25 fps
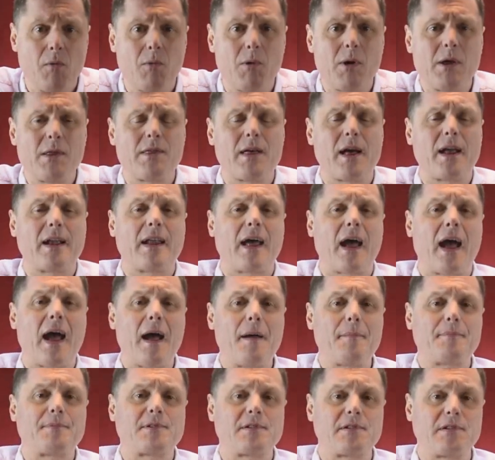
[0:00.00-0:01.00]
with an
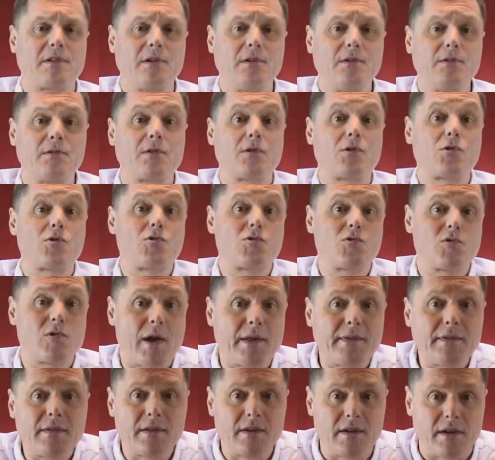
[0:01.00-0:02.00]
absolute
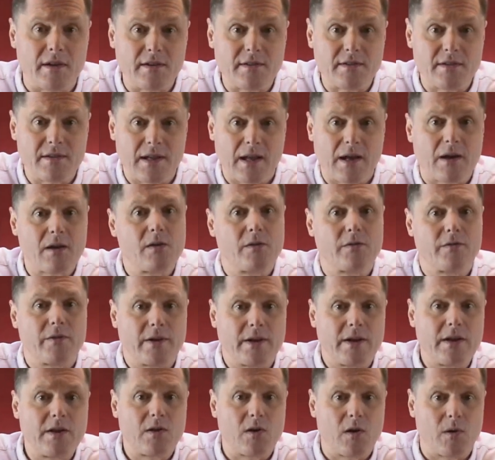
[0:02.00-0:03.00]
cretinous lack of
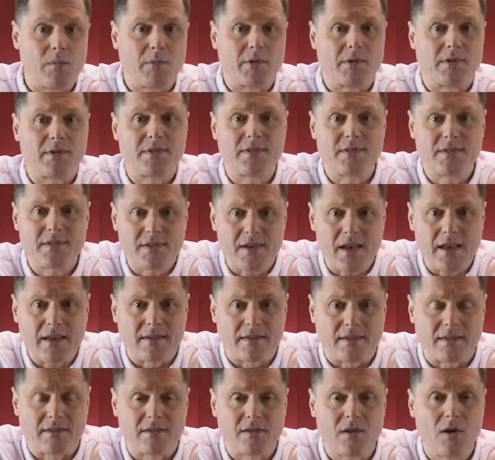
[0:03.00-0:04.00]
any common
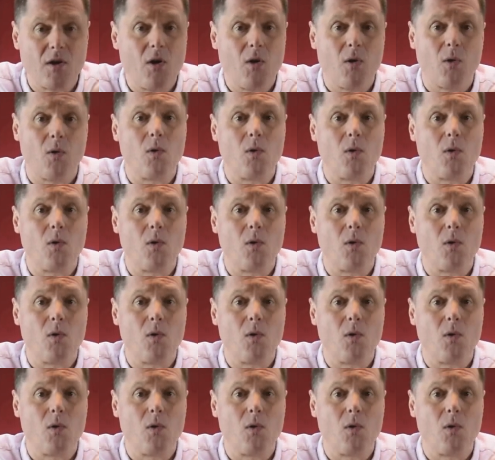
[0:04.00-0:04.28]
sense